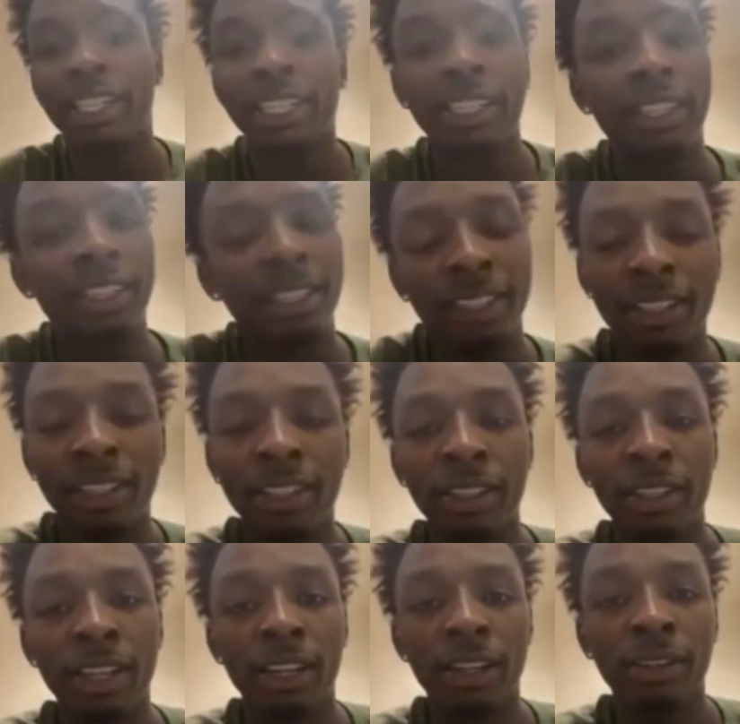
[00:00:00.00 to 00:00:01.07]
just,
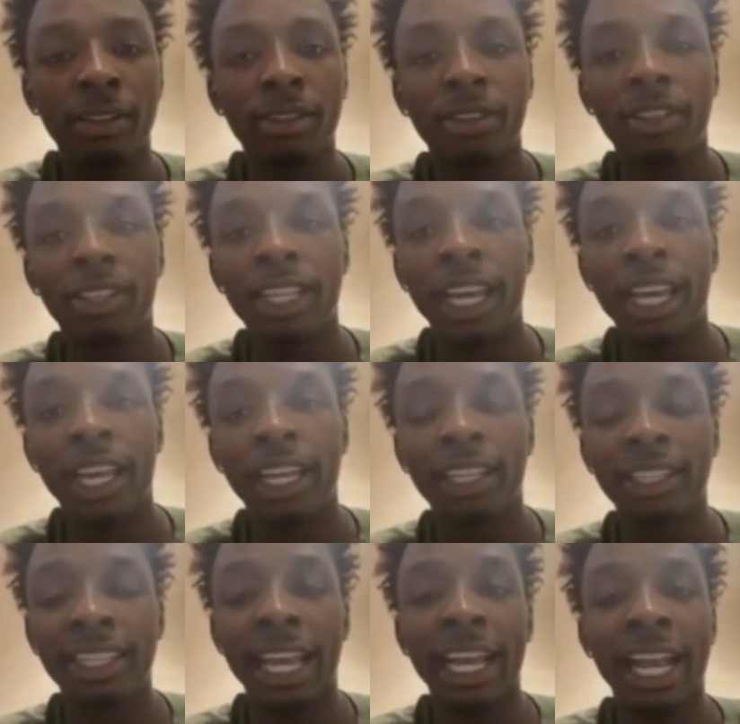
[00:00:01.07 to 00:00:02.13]
you know,
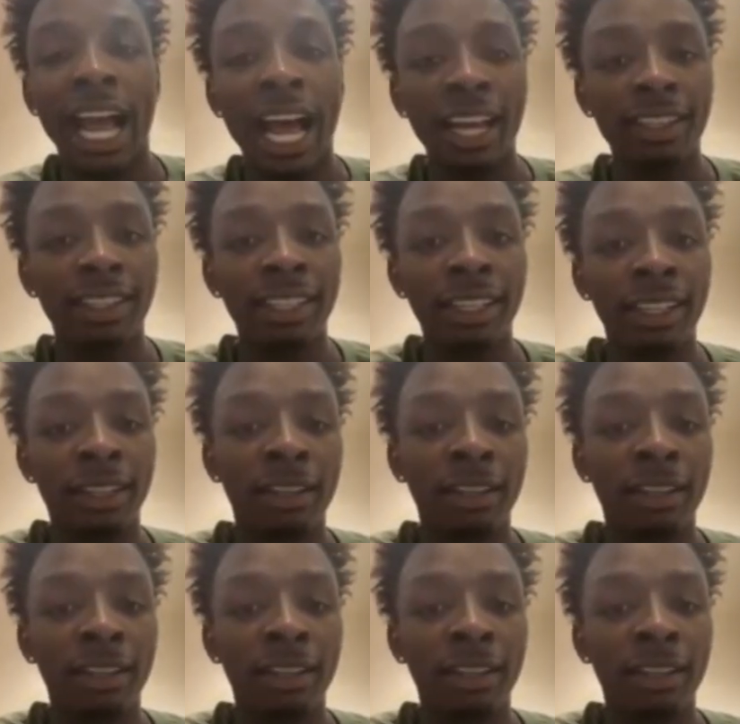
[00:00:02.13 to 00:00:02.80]
stay constant.